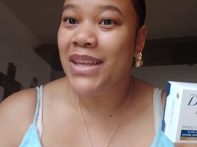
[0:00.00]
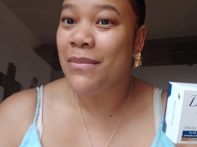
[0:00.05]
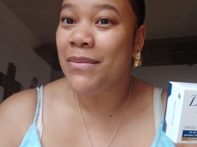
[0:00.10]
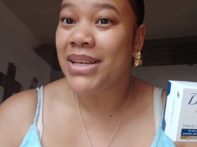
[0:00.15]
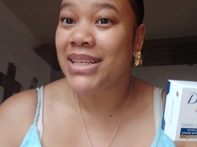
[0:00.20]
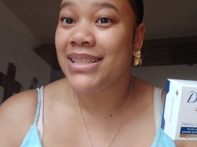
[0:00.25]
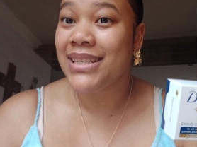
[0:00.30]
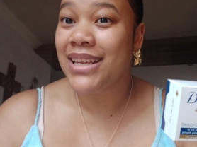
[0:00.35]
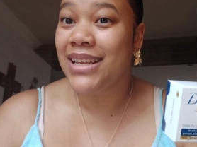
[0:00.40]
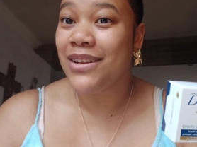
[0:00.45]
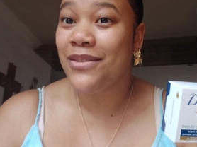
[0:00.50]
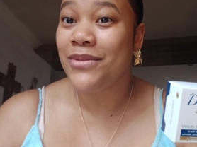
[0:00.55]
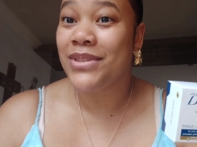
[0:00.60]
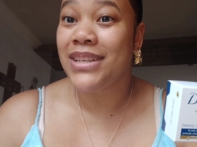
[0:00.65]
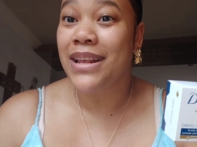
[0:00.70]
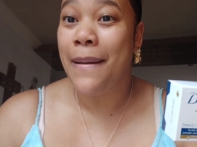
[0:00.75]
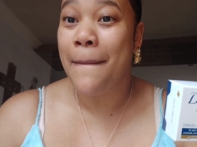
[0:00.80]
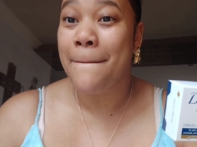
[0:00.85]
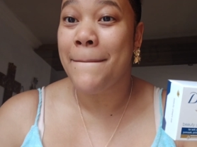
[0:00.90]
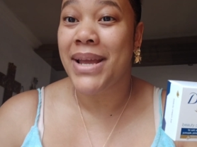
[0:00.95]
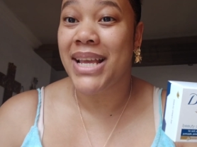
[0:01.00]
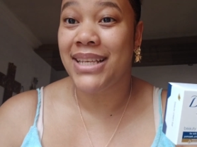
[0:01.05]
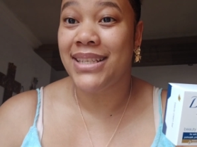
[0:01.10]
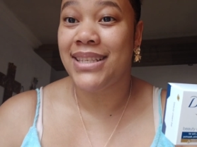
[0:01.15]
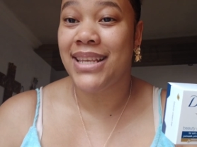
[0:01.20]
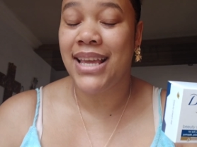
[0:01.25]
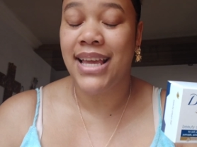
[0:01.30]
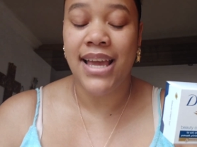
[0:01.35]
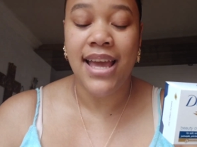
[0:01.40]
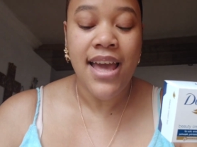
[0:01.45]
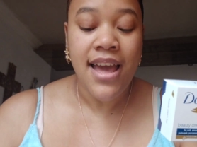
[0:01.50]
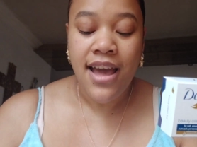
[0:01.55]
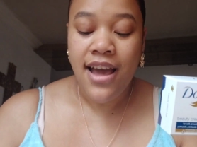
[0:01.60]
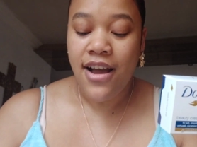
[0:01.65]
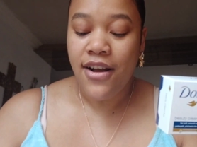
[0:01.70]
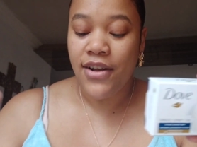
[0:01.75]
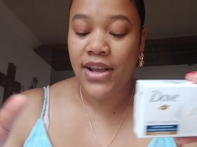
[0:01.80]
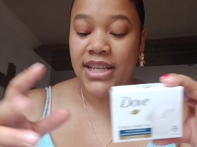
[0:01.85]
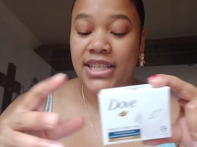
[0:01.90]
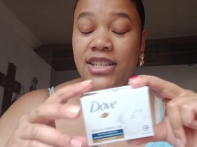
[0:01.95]
my skin looks amazing
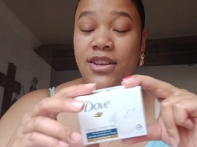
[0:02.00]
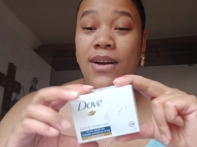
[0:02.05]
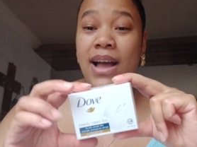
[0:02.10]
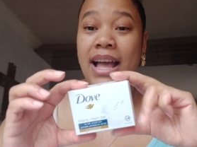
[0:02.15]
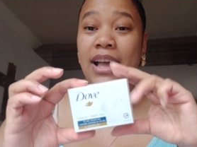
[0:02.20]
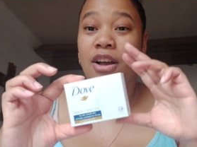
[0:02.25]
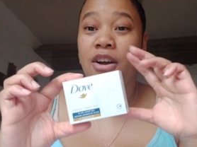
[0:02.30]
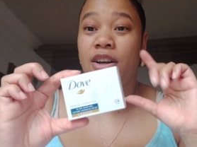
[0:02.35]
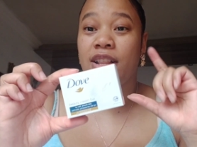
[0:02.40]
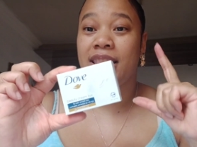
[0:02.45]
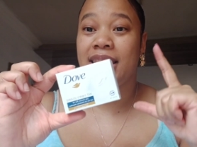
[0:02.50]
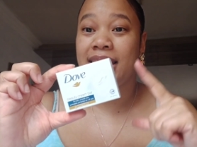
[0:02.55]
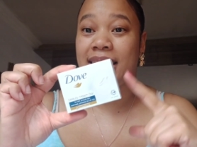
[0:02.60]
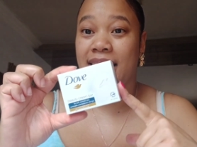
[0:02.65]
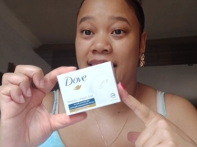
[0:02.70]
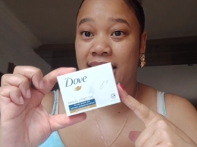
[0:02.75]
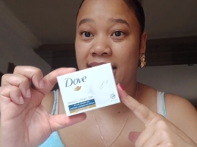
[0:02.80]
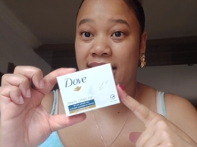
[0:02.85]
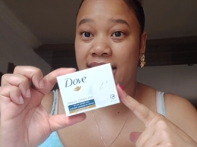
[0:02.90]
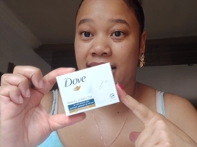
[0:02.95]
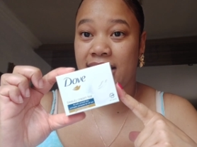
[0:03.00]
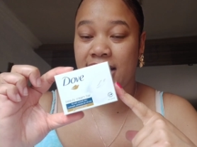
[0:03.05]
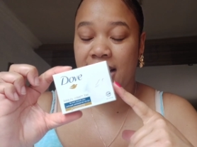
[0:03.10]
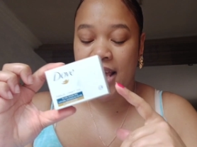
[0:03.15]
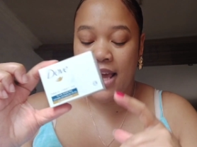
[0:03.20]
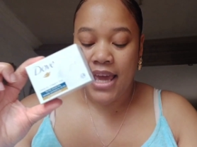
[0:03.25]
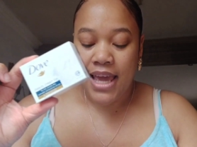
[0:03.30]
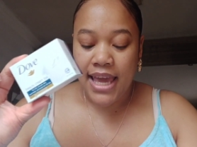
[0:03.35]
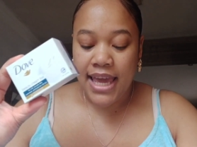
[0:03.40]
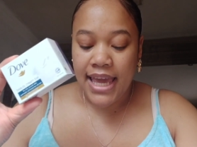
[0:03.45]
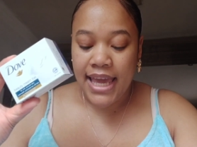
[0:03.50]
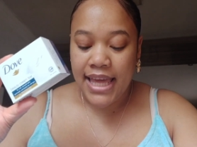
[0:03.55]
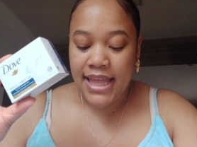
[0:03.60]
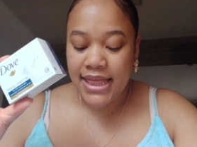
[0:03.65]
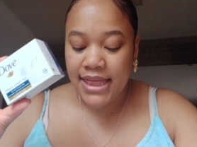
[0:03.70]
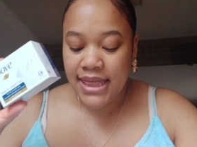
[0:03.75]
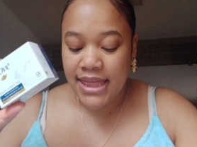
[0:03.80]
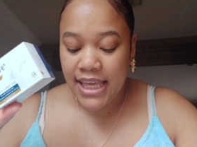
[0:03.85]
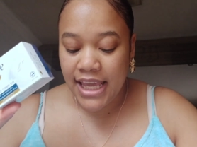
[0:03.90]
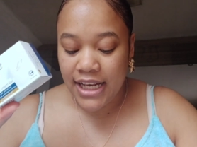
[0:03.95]
okay so i got this
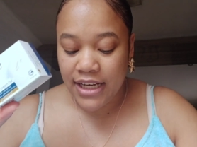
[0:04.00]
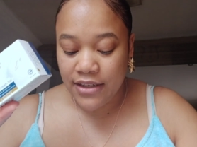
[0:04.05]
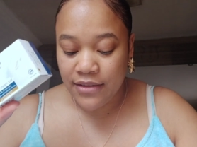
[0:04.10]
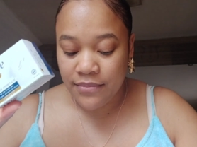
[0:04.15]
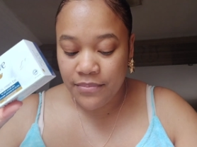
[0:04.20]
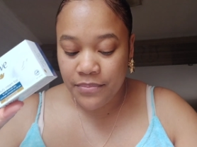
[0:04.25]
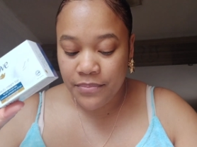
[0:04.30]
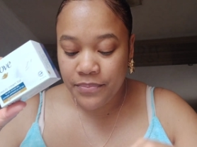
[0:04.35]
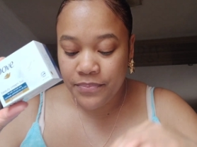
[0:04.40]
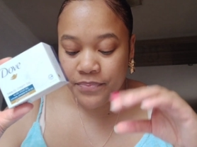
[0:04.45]
and then